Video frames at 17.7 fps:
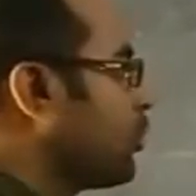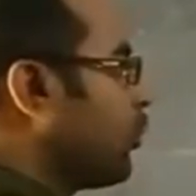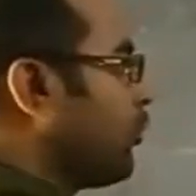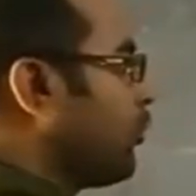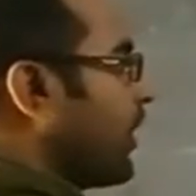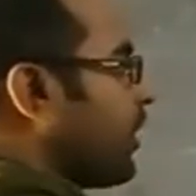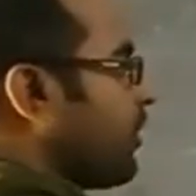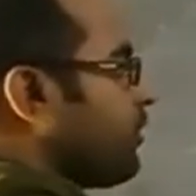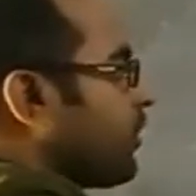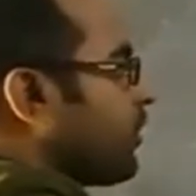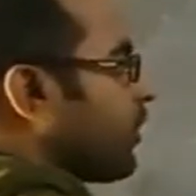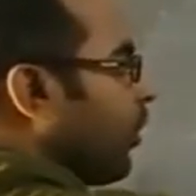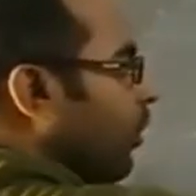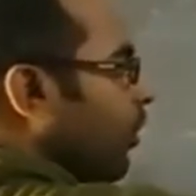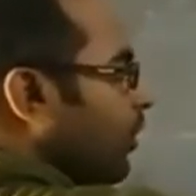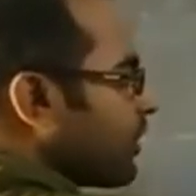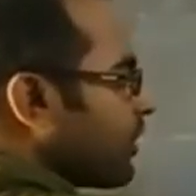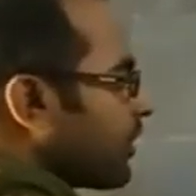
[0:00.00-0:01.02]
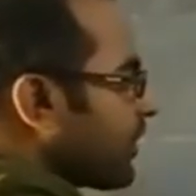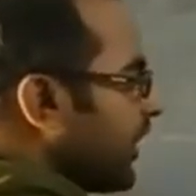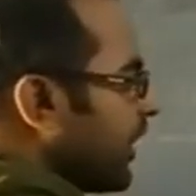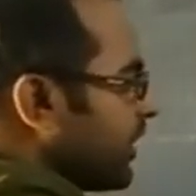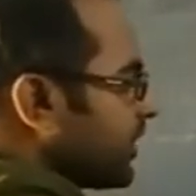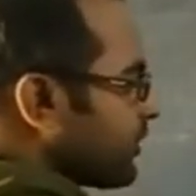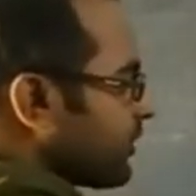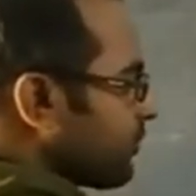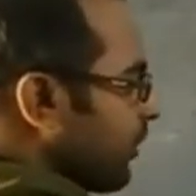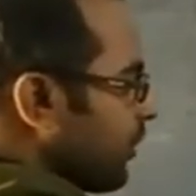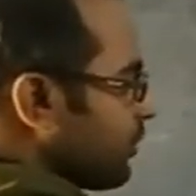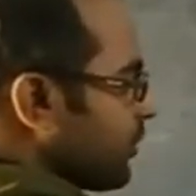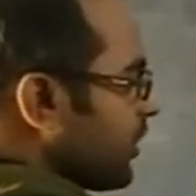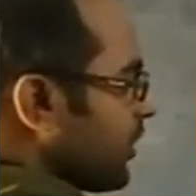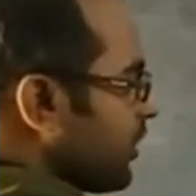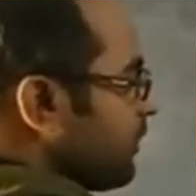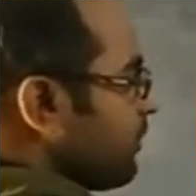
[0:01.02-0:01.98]
So whenever all the rays
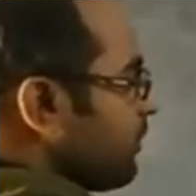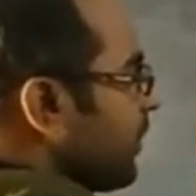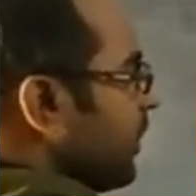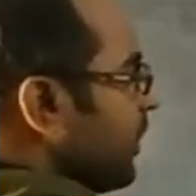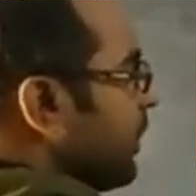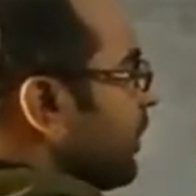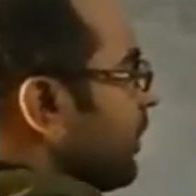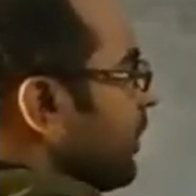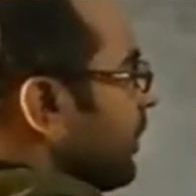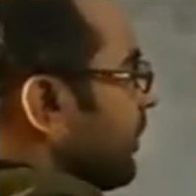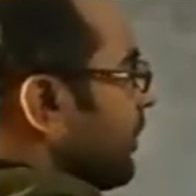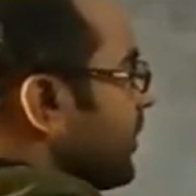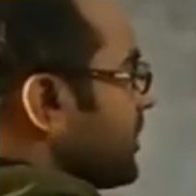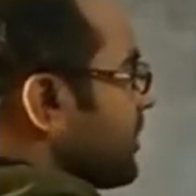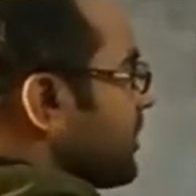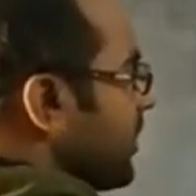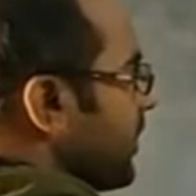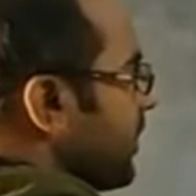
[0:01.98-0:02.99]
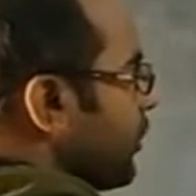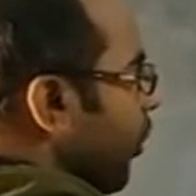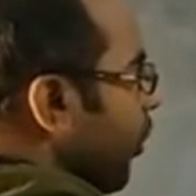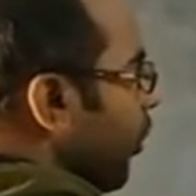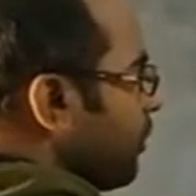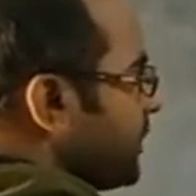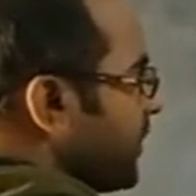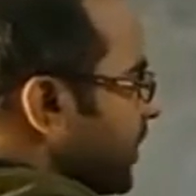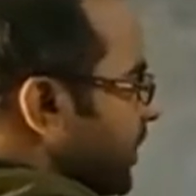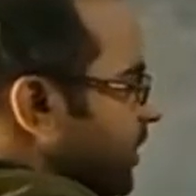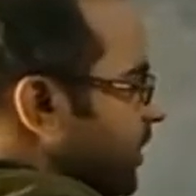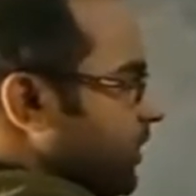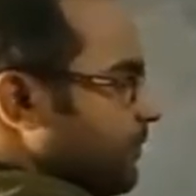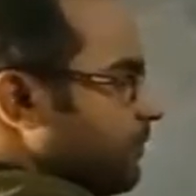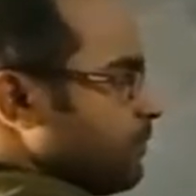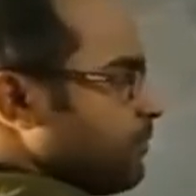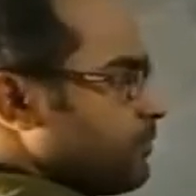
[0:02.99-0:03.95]
from the distant
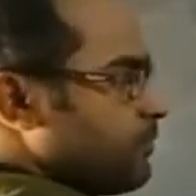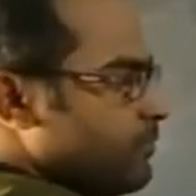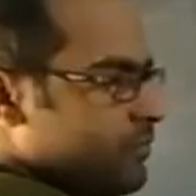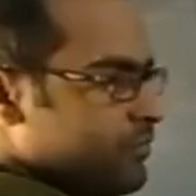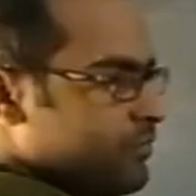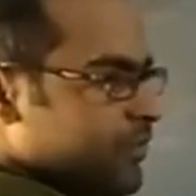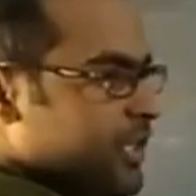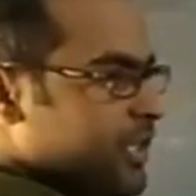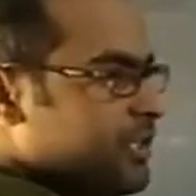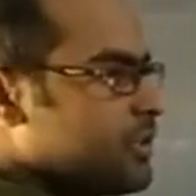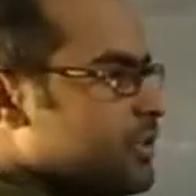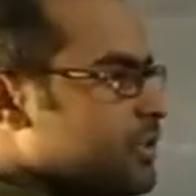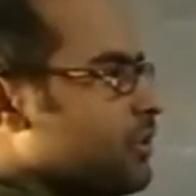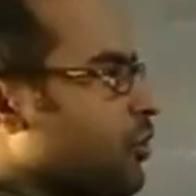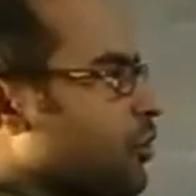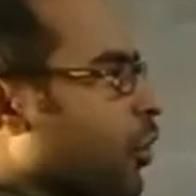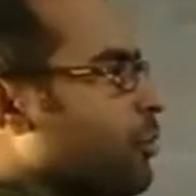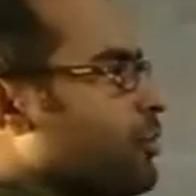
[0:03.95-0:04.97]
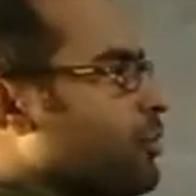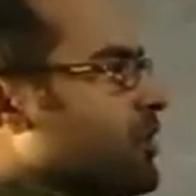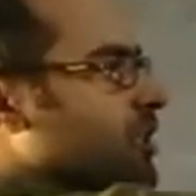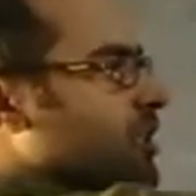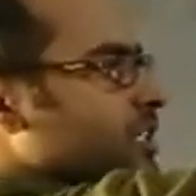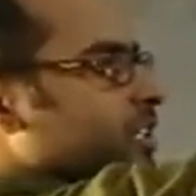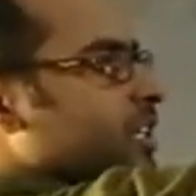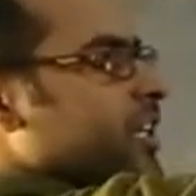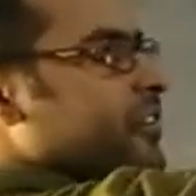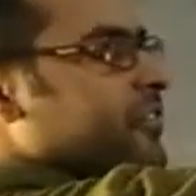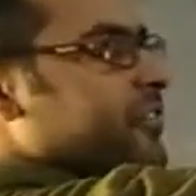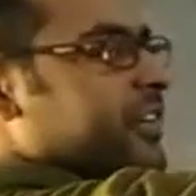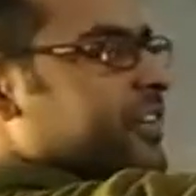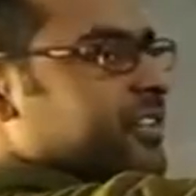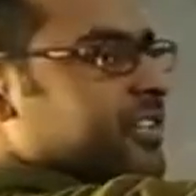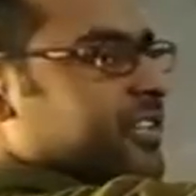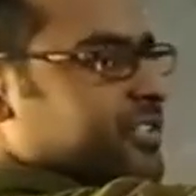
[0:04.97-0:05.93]
object, means the object is at
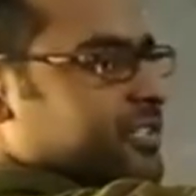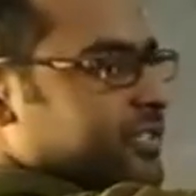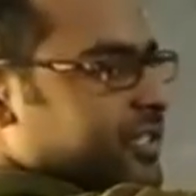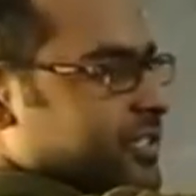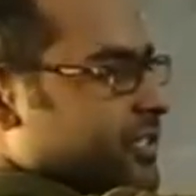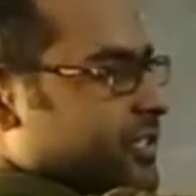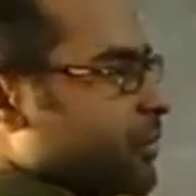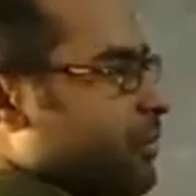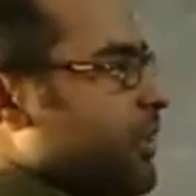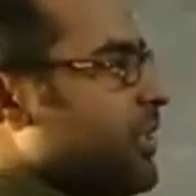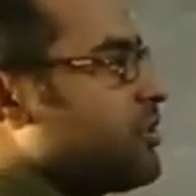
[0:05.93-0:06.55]
infinity distance,